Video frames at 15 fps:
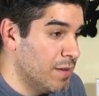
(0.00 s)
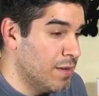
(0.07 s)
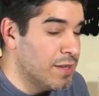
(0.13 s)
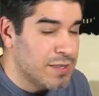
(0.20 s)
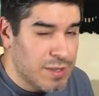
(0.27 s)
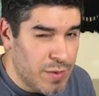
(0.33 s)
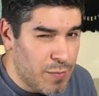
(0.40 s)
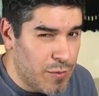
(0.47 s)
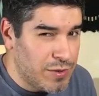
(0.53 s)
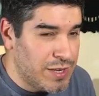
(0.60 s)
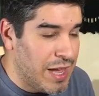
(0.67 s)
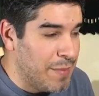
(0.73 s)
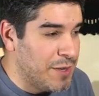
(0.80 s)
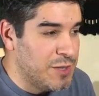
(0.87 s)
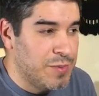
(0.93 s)
Does a little bit more
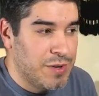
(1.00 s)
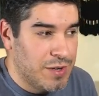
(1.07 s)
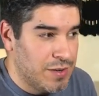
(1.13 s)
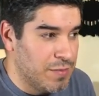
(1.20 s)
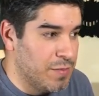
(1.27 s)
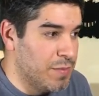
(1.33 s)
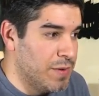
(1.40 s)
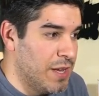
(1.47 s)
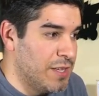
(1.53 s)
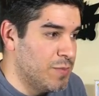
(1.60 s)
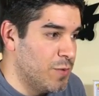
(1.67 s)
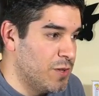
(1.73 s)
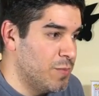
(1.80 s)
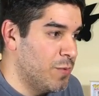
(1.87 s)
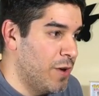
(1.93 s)
damage, but it takes
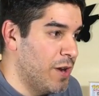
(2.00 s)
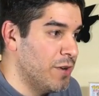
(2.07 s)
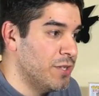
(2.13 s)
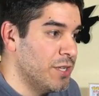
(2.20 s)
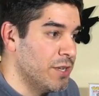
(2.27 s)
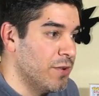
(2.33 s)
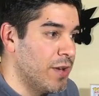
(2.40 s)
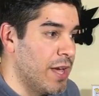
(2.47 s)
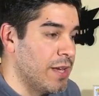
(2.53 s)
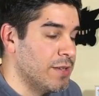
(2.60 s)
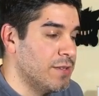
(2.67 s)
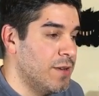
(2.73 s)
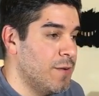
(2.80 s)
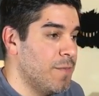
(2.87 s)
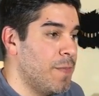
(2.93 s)
much more energy. Okay,
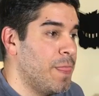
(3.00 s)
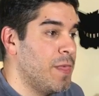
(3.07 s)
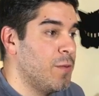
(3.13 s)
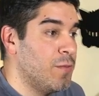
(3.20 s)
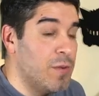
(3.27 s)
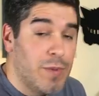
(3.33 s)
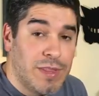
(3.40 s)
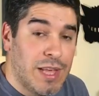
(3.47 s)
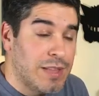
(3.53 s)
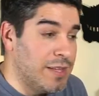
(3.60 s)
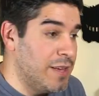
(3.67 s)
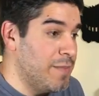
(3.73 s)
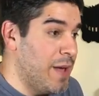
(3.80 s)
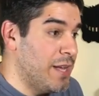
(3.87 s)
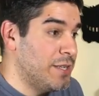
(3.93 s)
so we win that
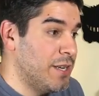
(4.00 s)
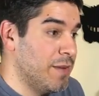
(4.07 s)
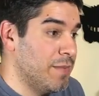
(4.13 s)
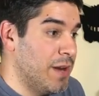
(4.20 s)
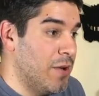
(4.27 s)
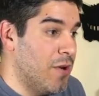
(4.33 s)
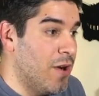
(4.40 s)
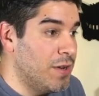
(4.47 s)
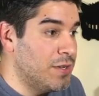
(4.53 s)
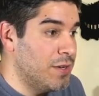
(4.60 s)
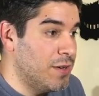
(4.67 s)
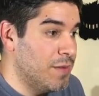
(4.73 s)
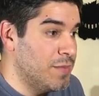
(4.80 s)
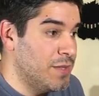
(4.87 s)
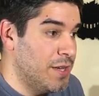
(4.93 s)
lead matchup. Now Haunter
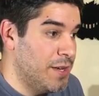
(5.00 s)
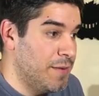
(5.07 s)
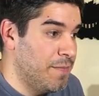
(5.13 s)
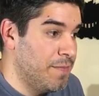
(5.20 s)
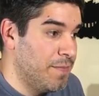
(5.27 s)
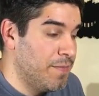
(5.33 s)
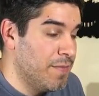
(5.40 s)
comes in,